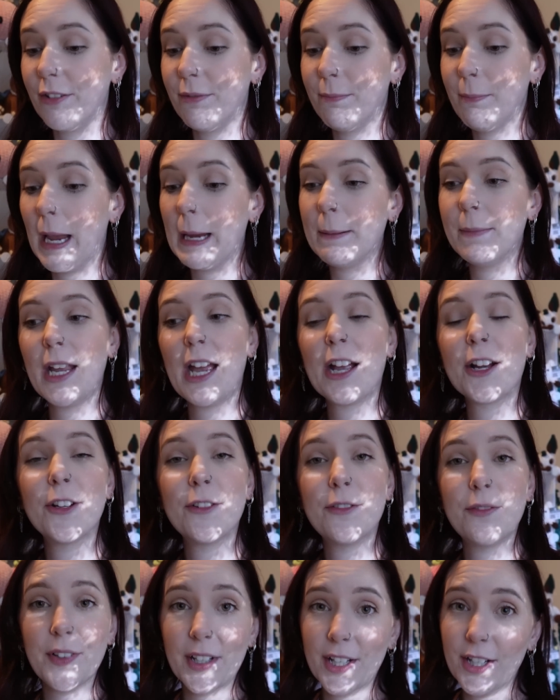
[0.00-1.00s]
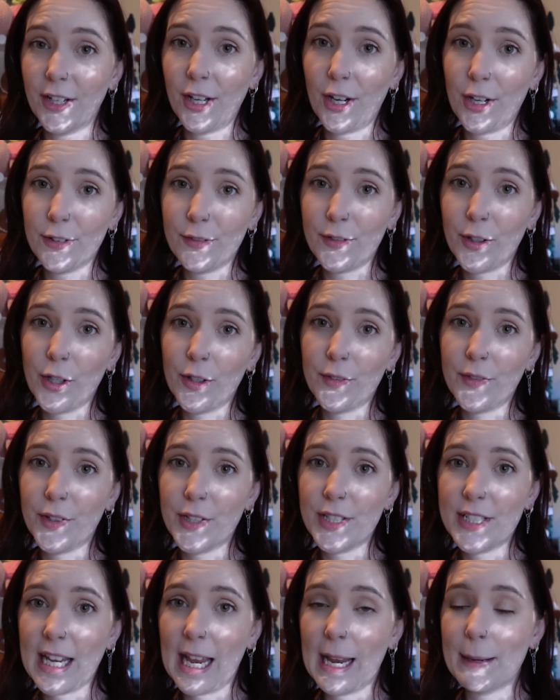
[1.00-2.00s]
if maybe I could fit it on a
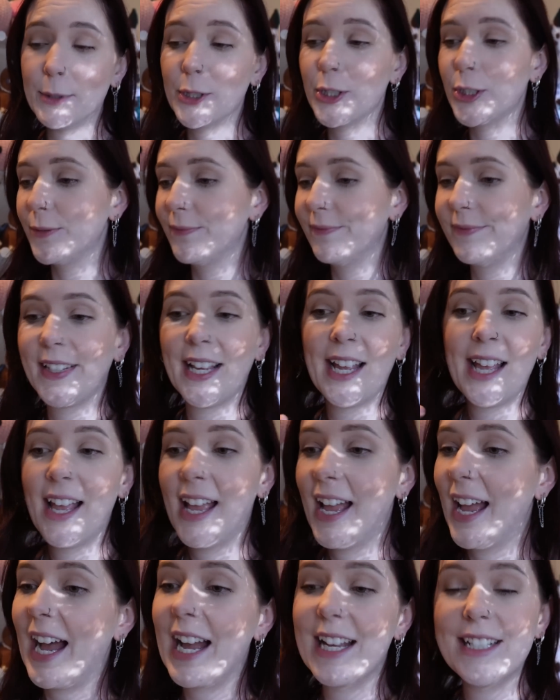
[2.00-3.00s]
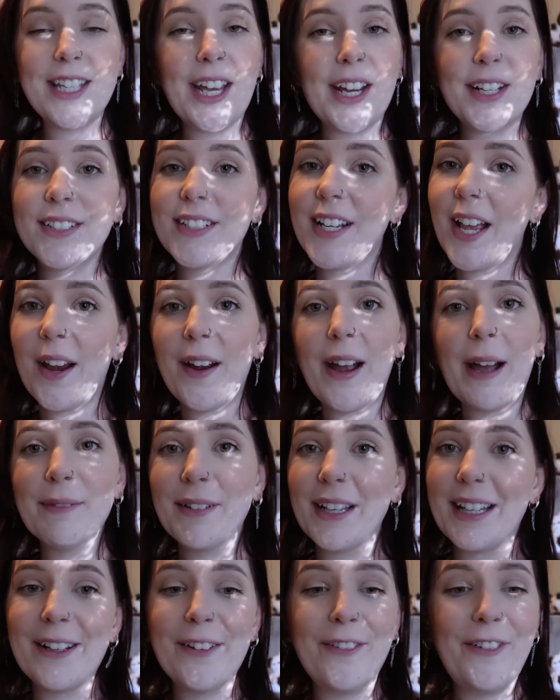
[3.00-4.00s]
4-foot table. I don't know. I'm
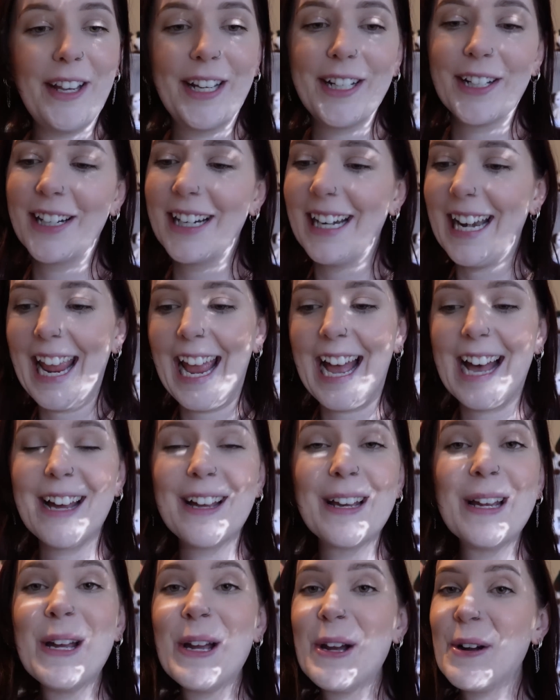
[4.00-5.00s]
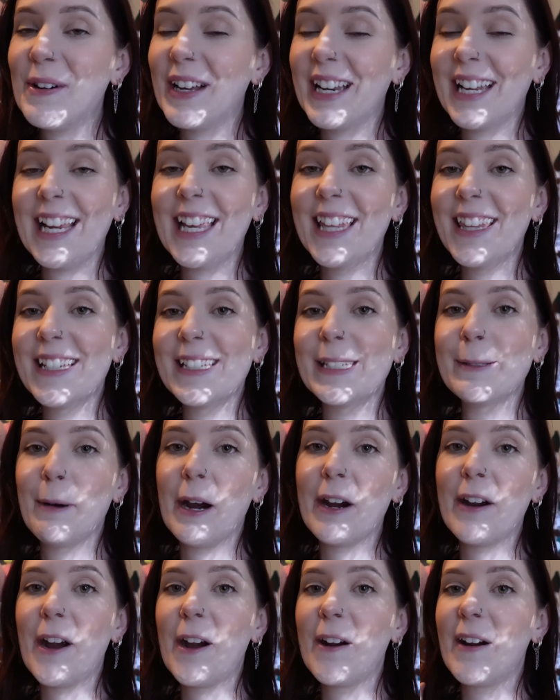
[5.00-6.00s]
gonna figure it out when I get there
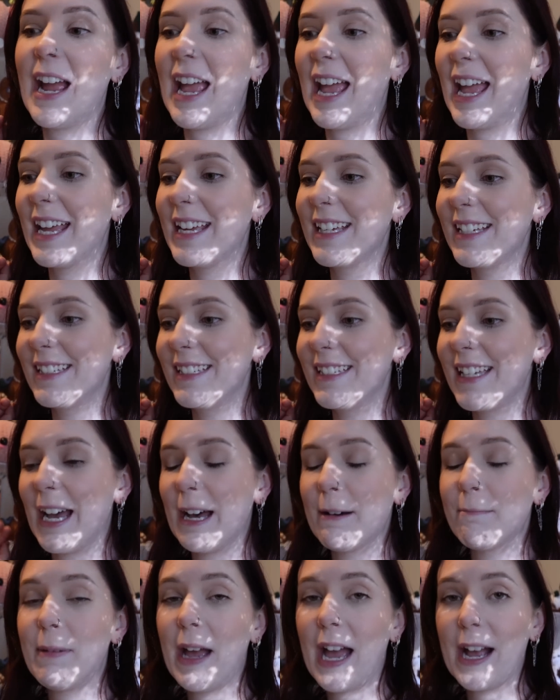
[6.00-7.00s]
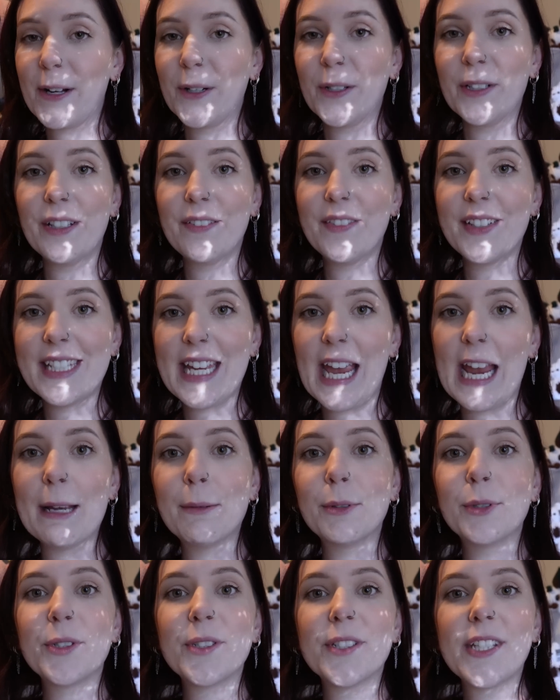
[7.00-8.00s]
tomorrow and unpack all of the
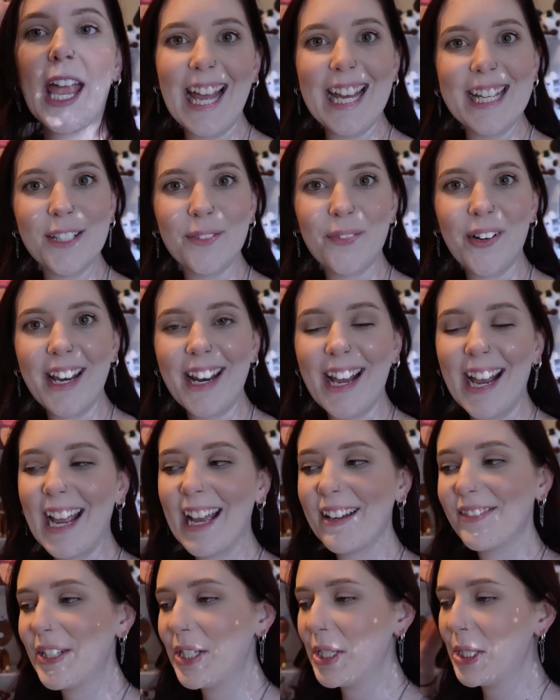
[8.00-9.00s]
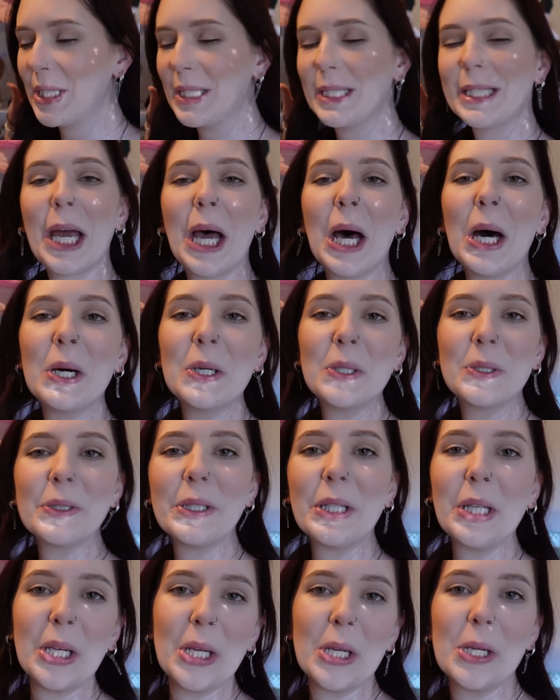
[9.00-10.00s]
tables, and when I have to do this whole
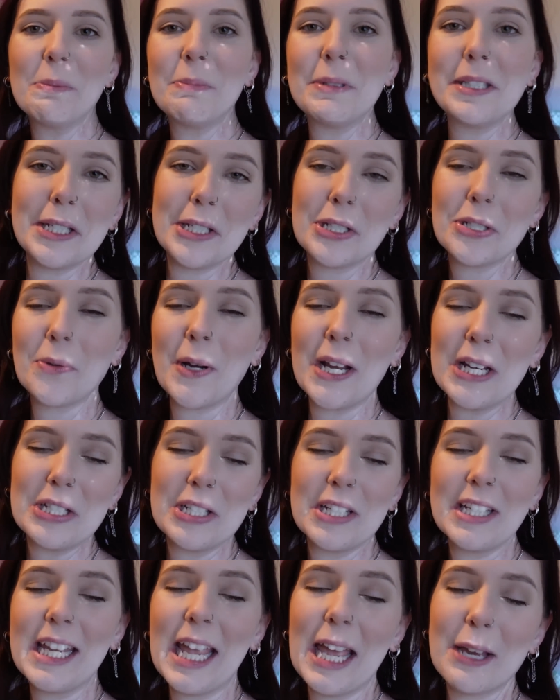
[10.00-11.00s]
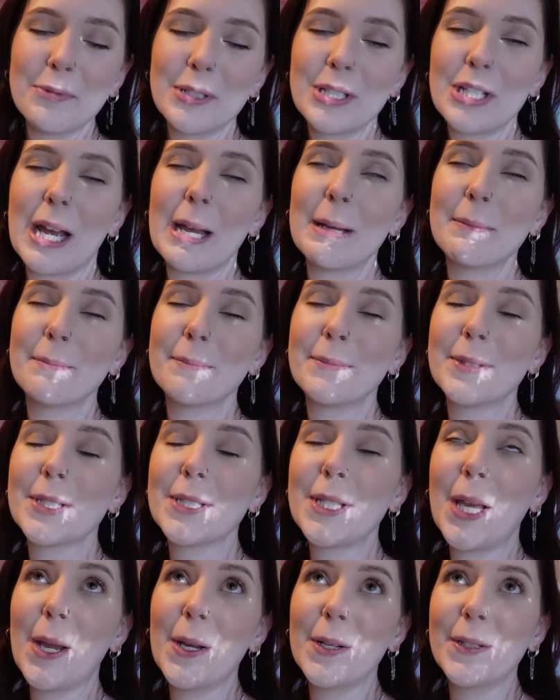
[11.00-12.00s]
cube situation again, which I'm
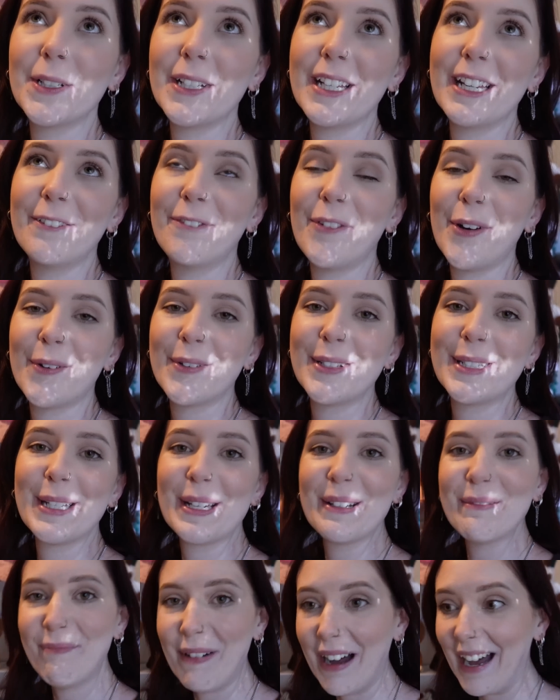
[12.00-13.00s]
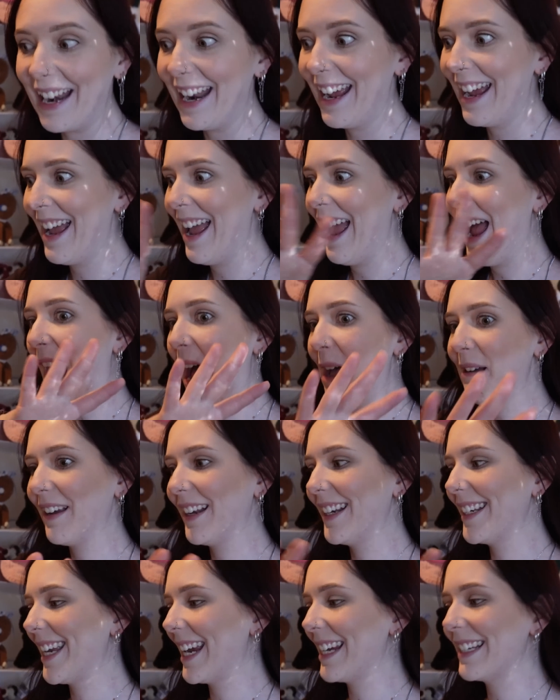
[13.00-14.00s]
so looking forward to, but I'm
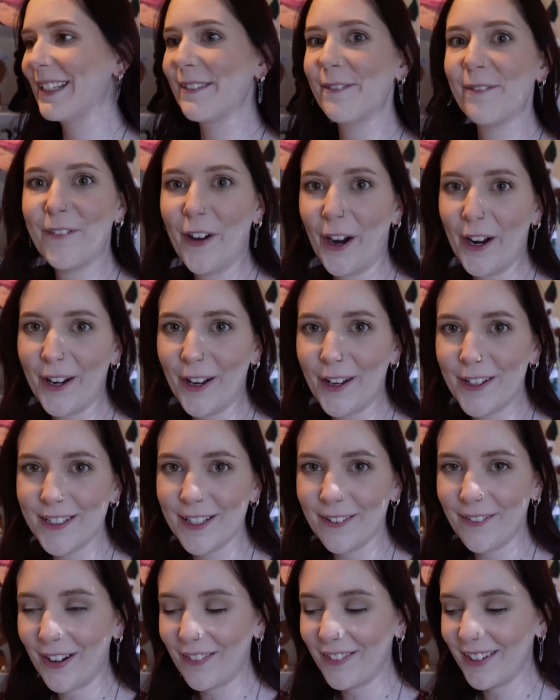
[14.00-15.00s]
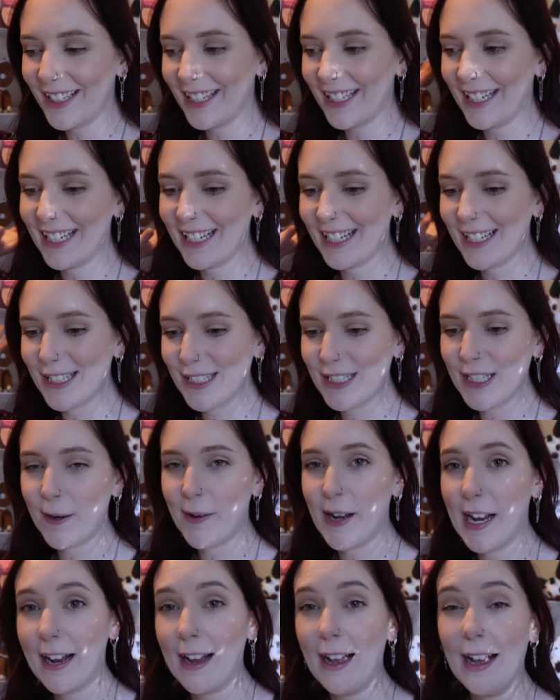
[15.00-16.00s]
gonna take some photos of everything so
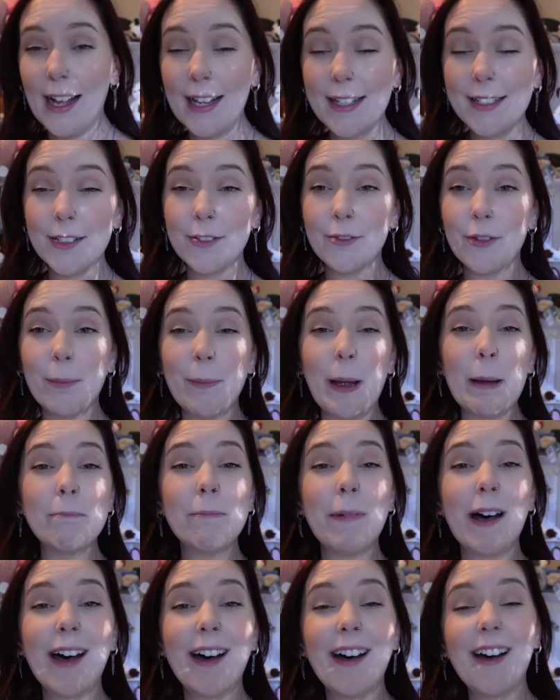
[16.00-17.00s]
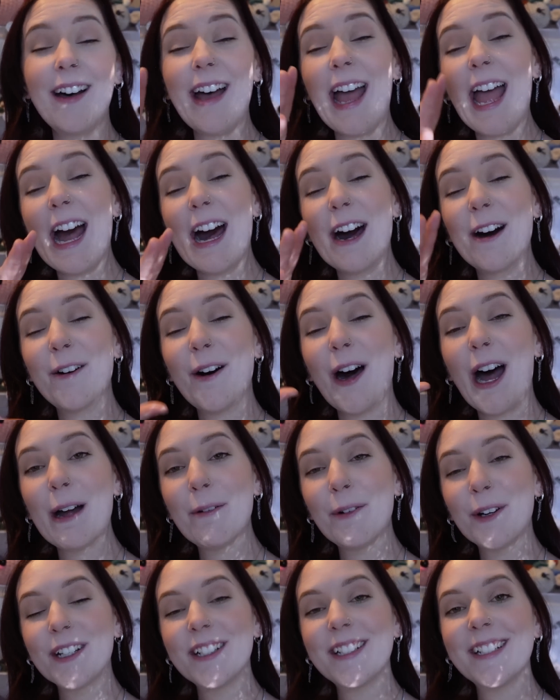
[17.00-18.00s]
I kind of remember how I
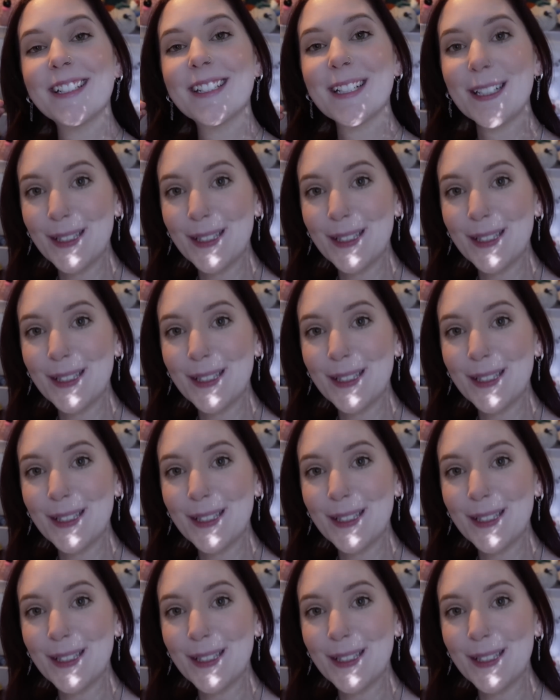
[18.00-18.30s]
wanted it to